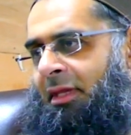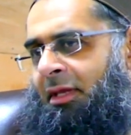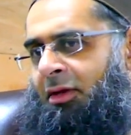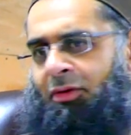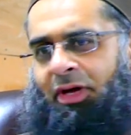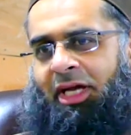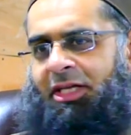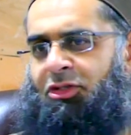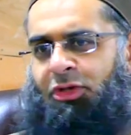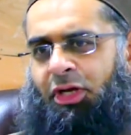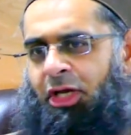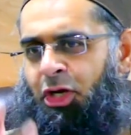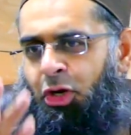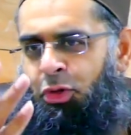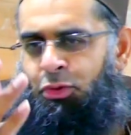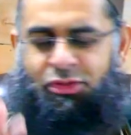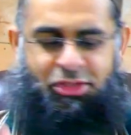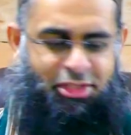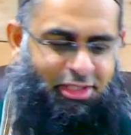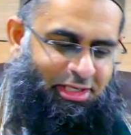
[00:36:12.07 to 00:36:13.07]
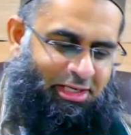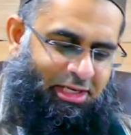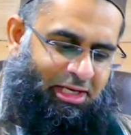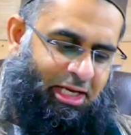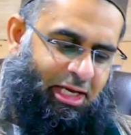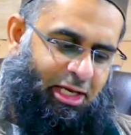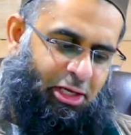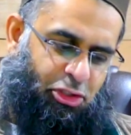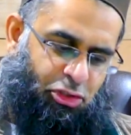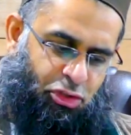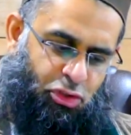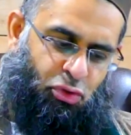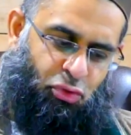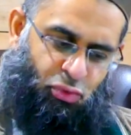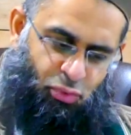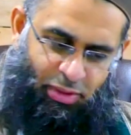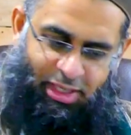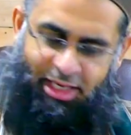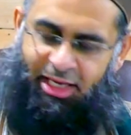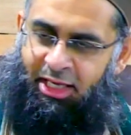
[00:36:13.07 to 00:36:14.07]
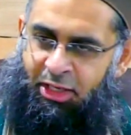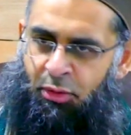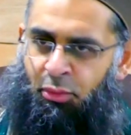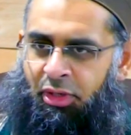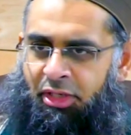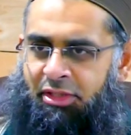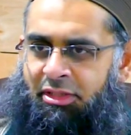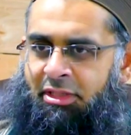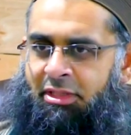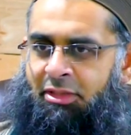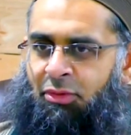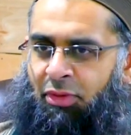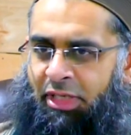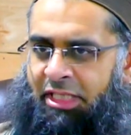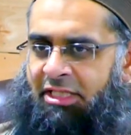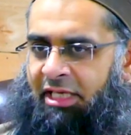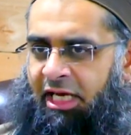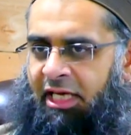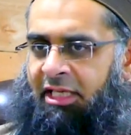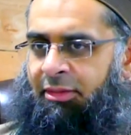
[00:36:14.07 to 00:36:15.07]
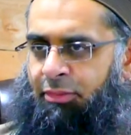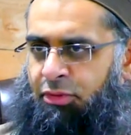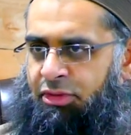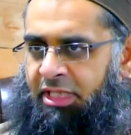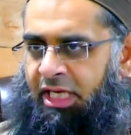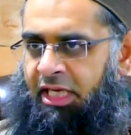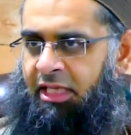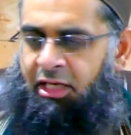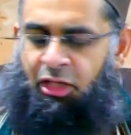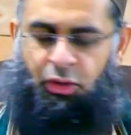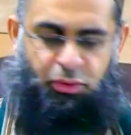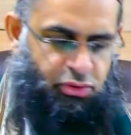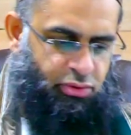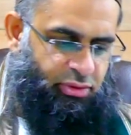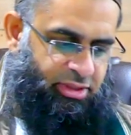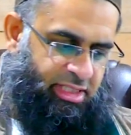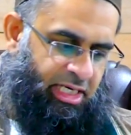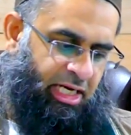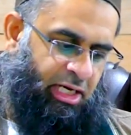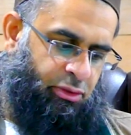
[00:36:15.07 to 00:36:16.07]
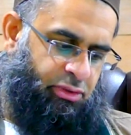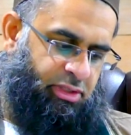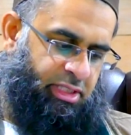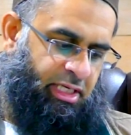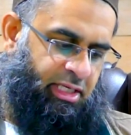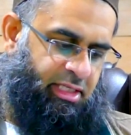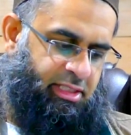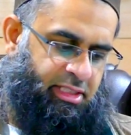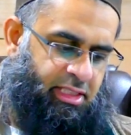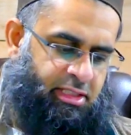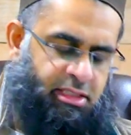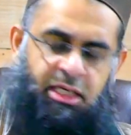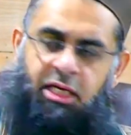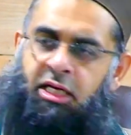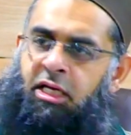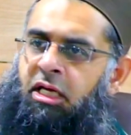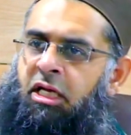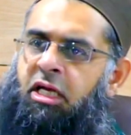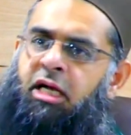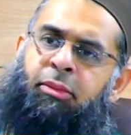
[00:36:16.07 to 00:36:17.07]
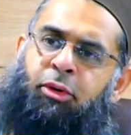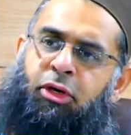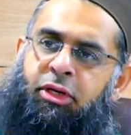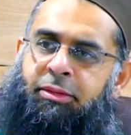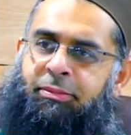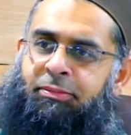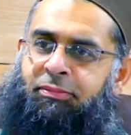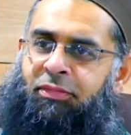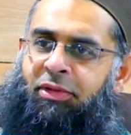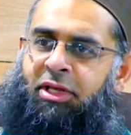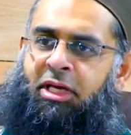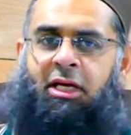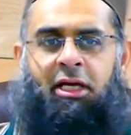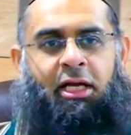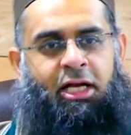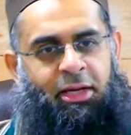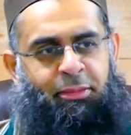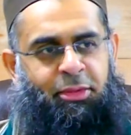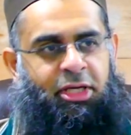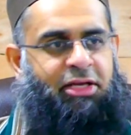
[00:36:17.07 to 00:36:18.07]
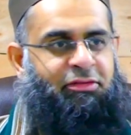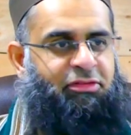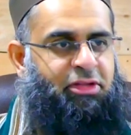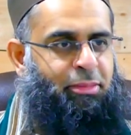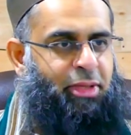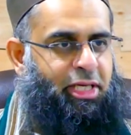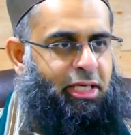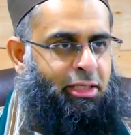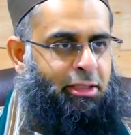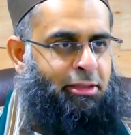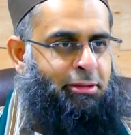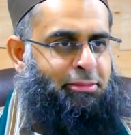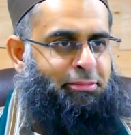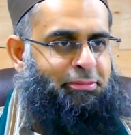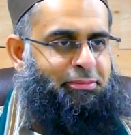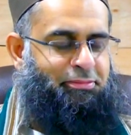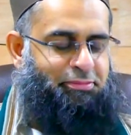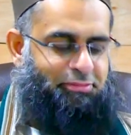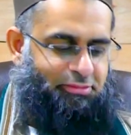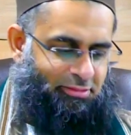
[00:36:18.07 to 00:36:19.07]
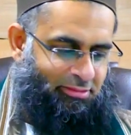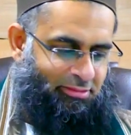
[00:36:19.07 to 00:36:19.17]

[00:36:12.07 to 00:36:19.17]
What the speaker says: Right? So he goes to where he was, where Sa'id ibn Zayd, he goes to his house and he says, come on, come and give the bay'ah.